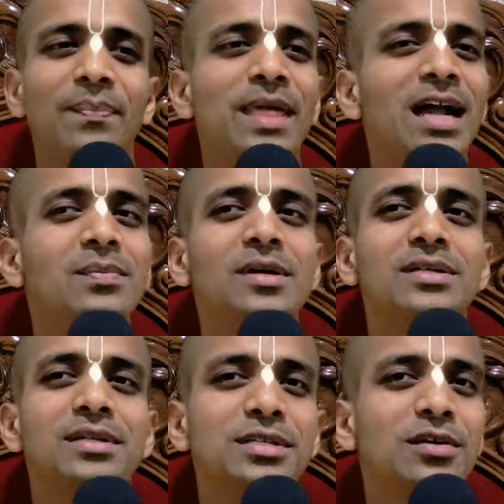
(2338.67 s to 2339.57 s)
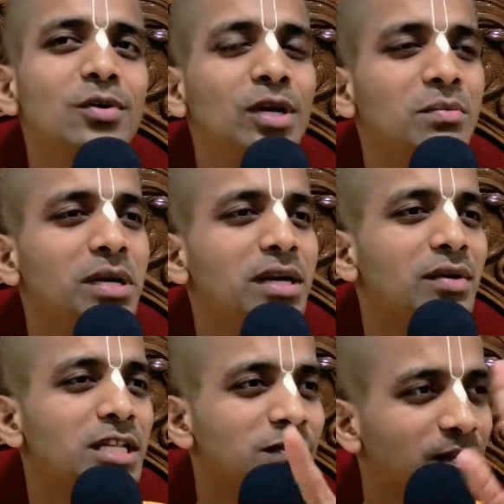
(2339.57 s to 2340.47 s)
That person is the one who can bring
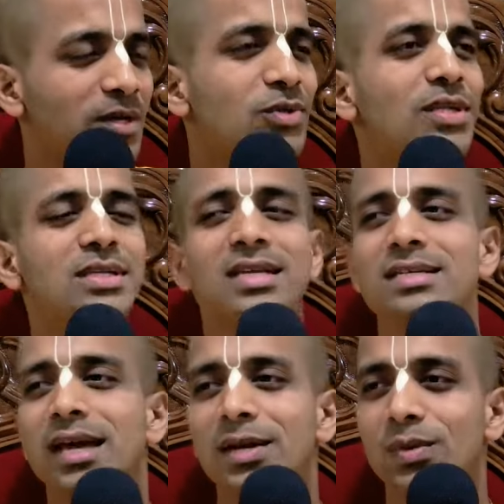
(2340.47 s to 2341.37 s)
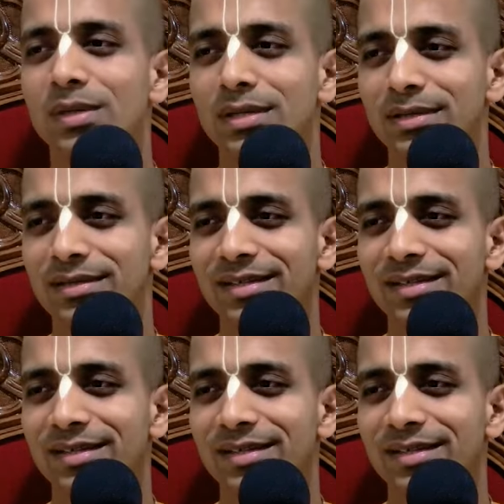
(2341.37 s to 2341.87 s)
transformation in this entire world.